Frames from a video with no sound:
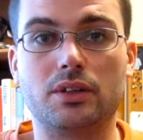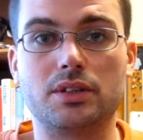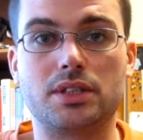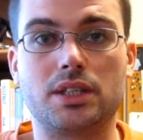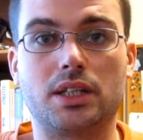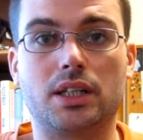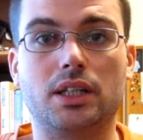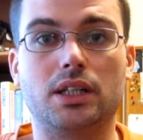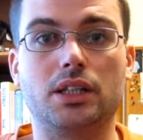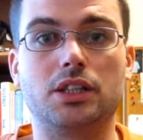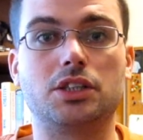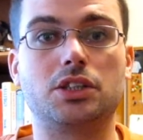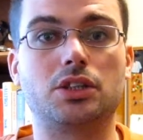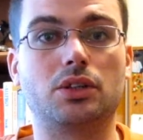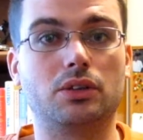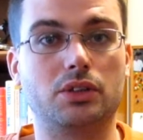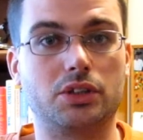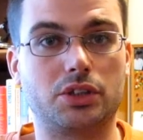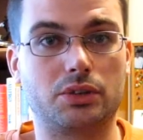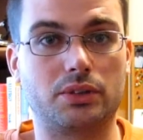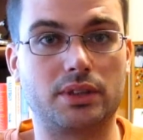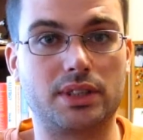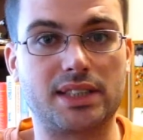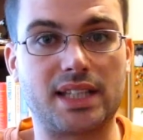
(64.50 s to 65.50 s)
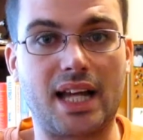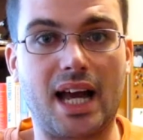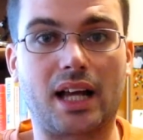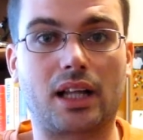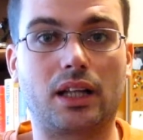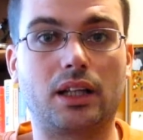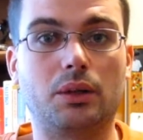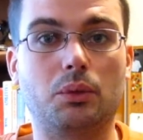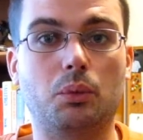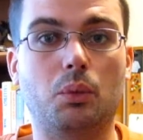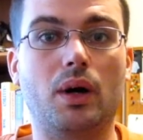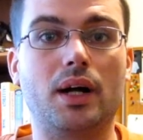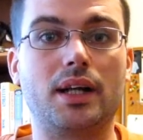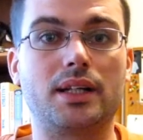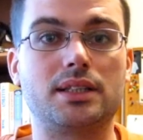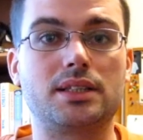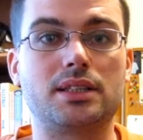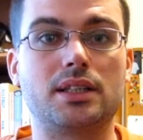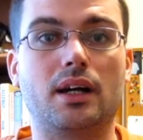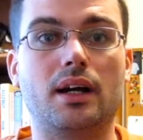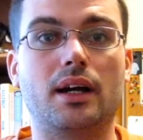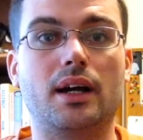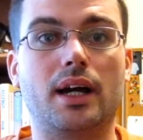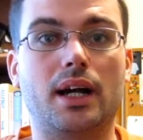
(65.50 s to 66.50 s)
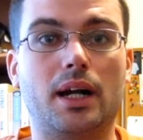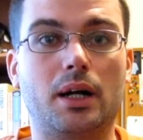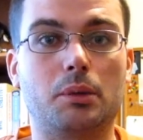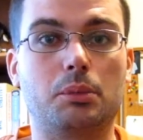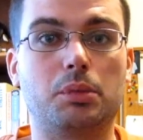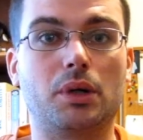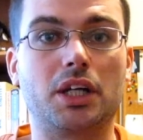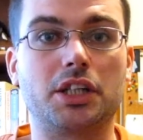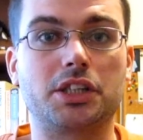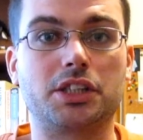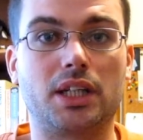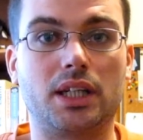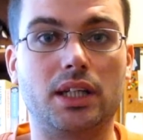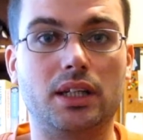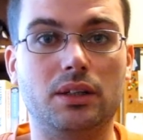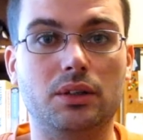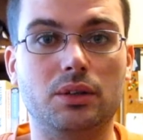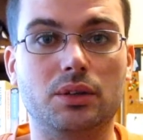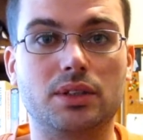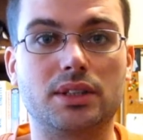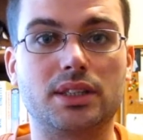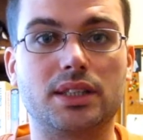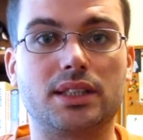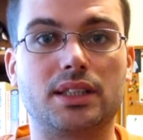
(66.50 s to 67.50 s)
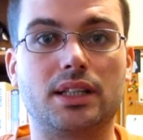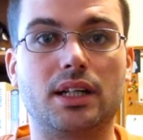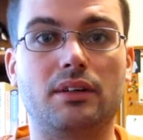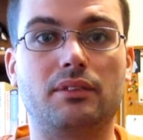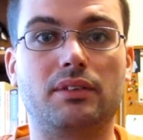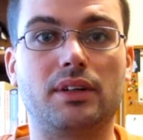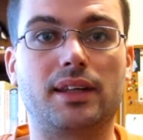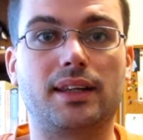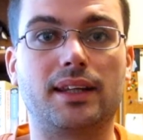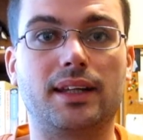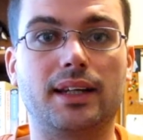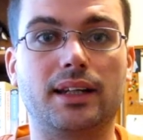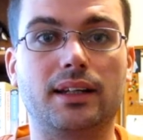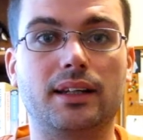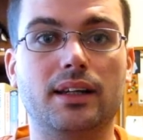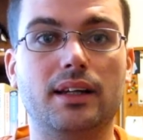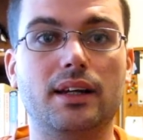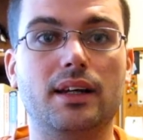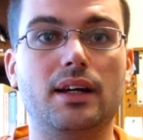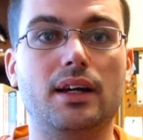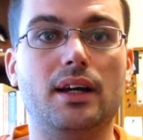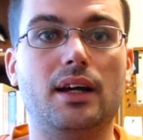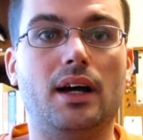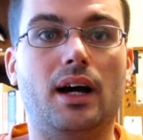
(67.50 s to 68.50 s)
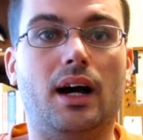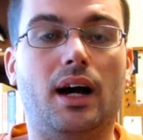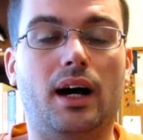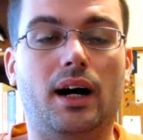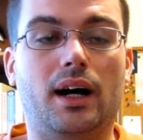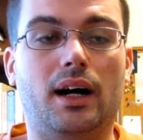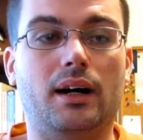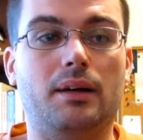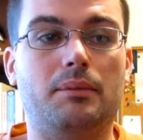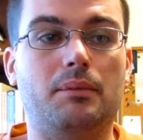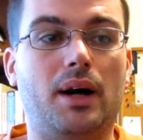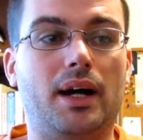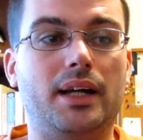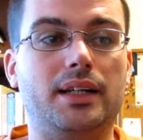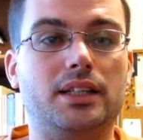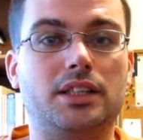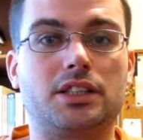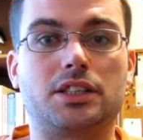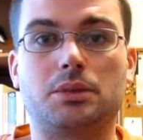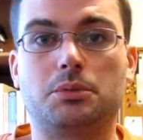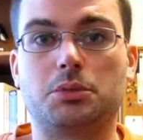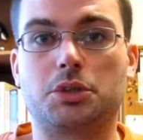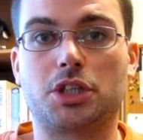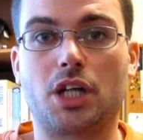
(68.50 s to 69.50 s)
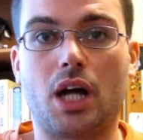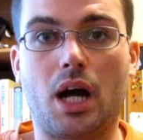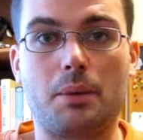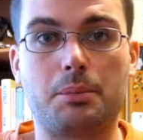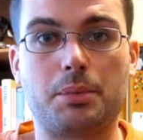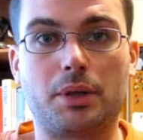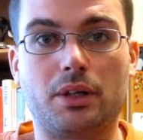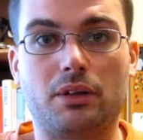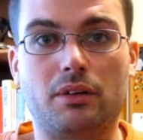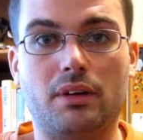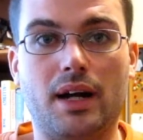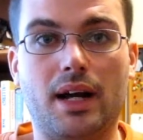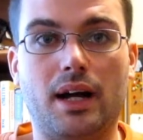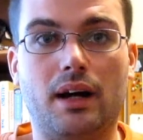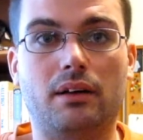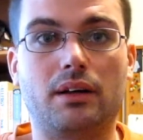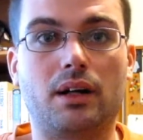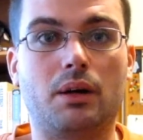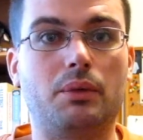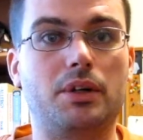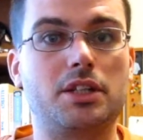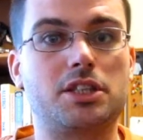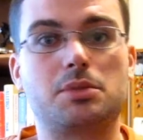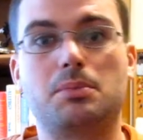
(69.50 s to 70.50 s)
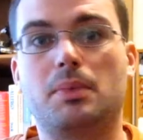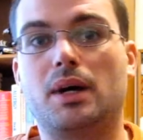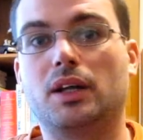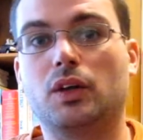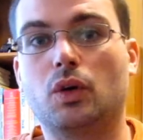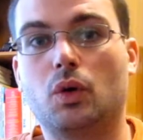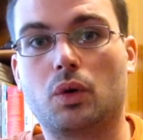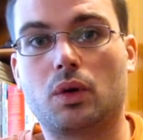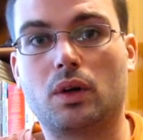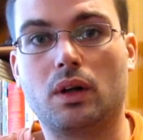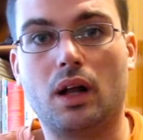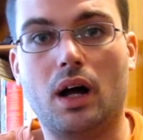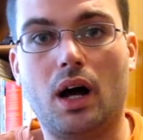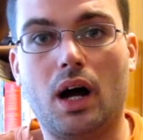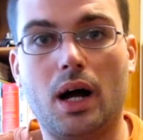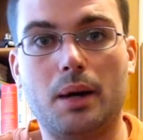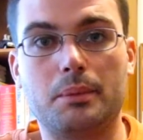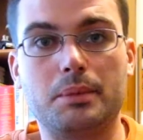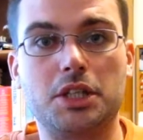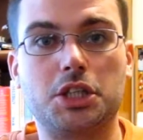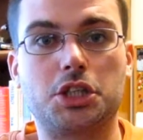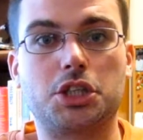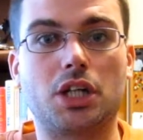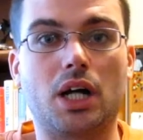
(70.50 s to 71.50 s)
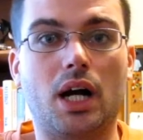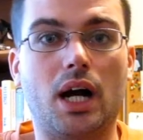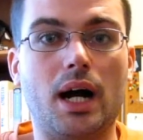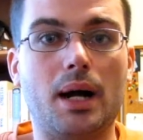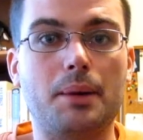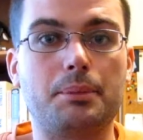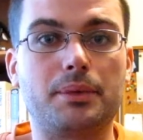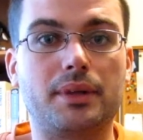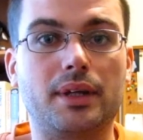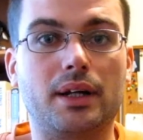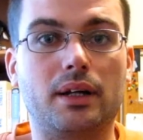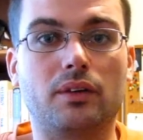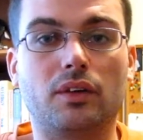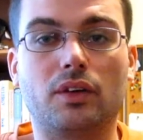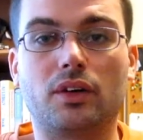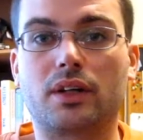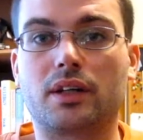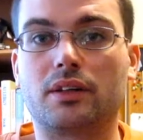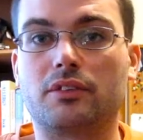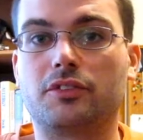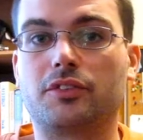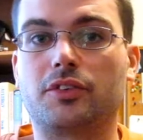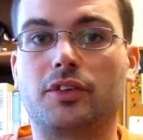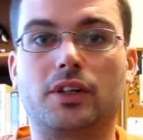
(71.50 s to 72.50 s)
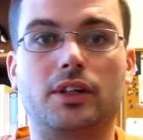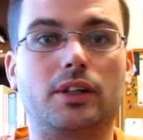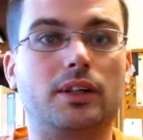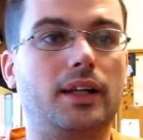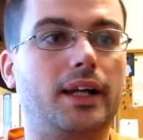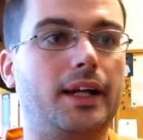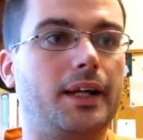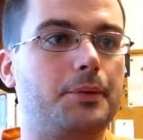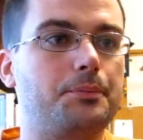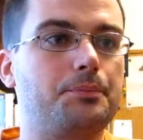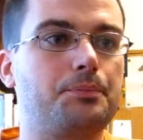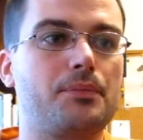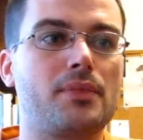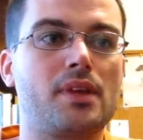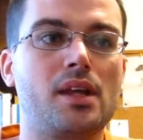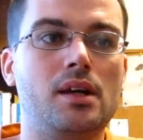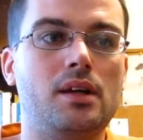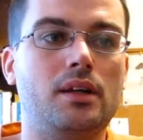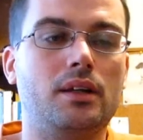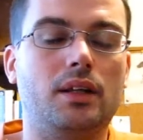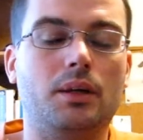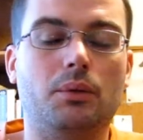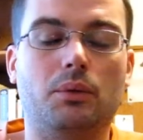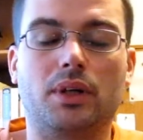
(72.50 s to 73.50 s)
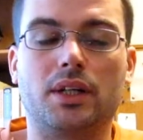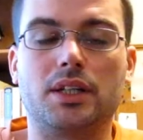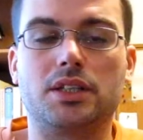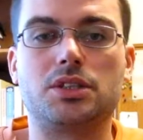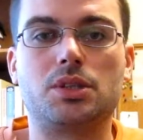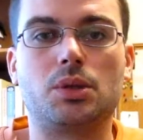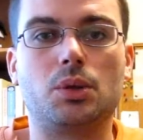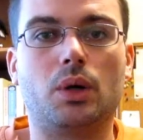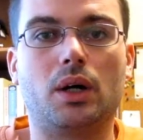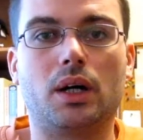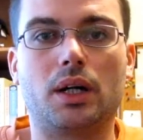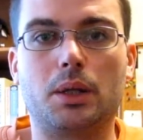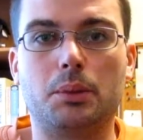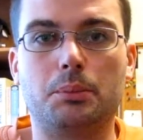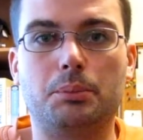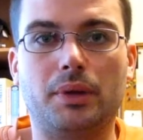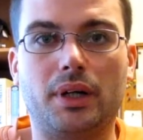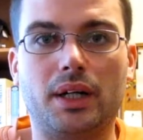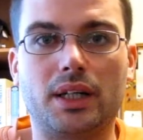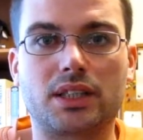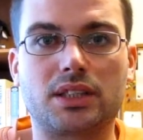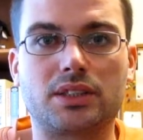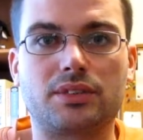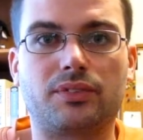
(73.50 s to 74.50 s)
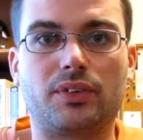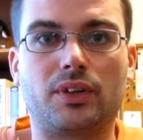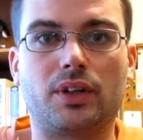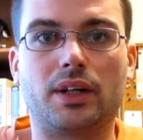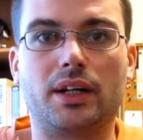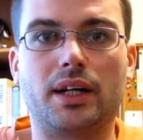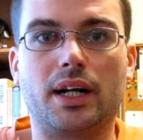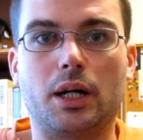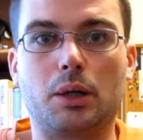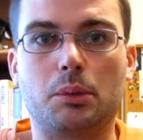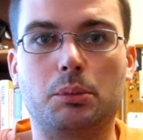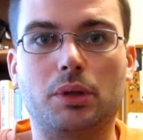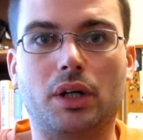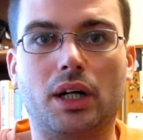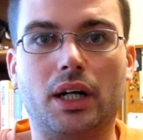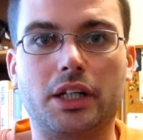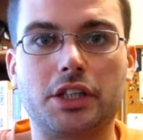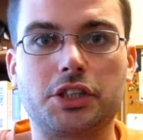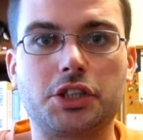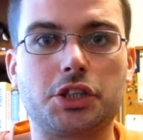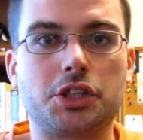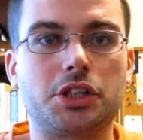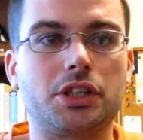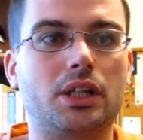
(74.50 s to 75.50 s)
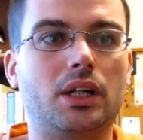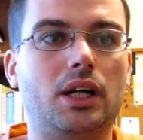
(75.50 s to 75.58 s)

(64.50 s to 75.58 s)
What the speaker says: he shows you exactly what airbrush he uses and everything. I did some shopping around. I went to my local hobby shop. They're looking for they wanted $200 for an airbrush,